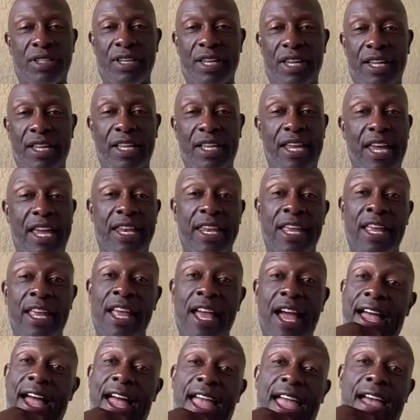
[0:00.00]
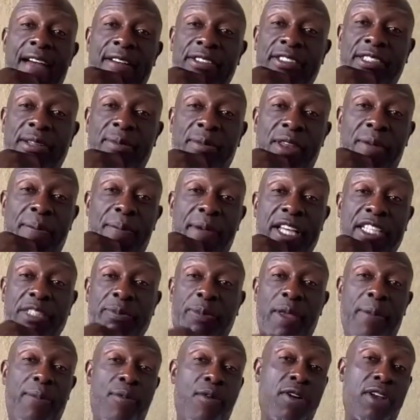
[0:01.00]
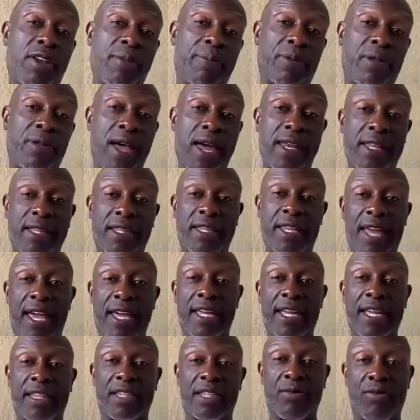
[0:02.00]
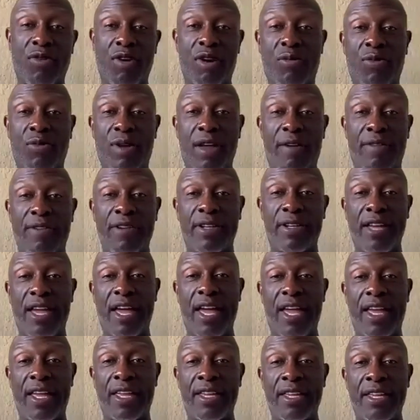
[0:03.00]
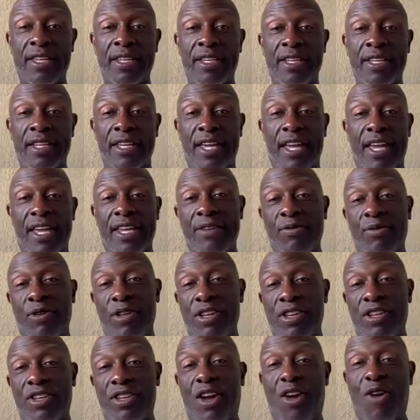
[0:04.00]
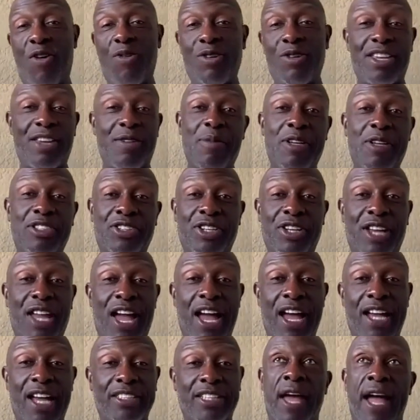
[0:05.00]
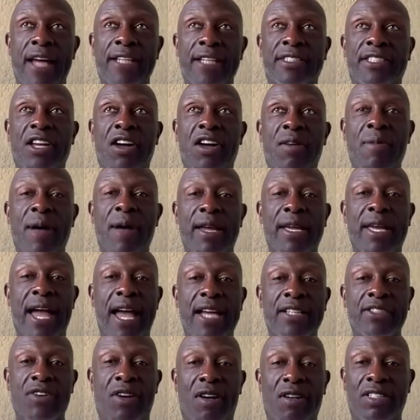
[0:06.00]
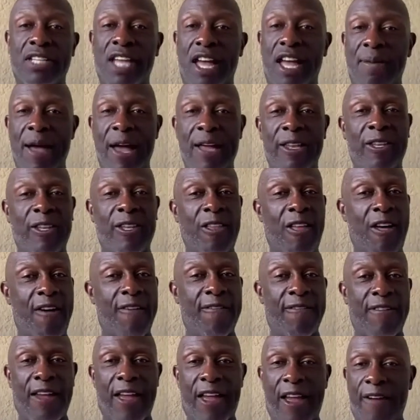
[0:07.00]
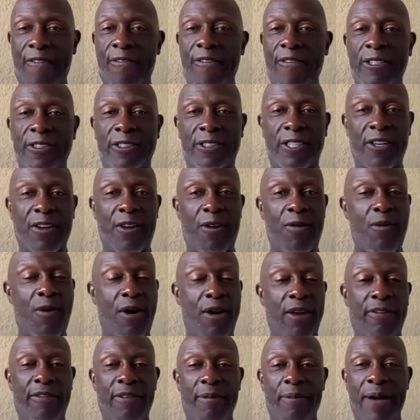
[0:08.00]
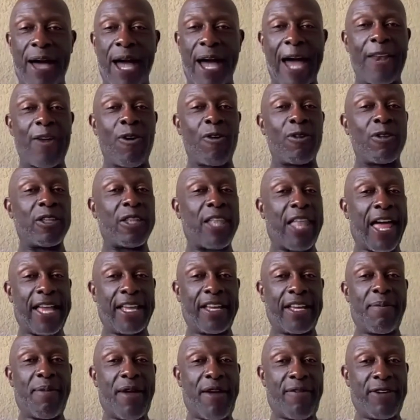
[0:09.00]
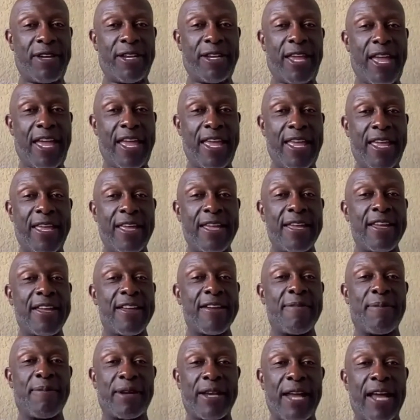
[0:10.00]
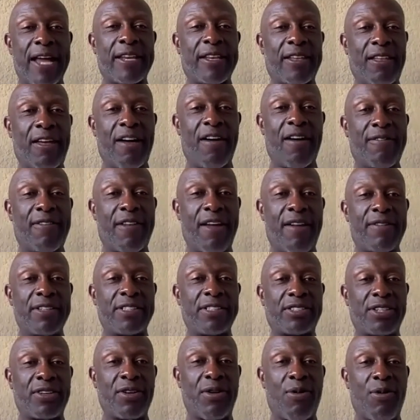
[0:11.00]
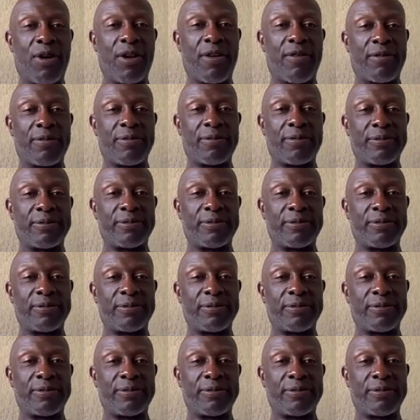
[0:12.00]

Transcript: Like again, I have some of the best people on the planet that I get to work with every day. And when you don't, you miss your guys. I tell my guys all the time, I love every single one of them. I don't like them every day, but I love every single one of them.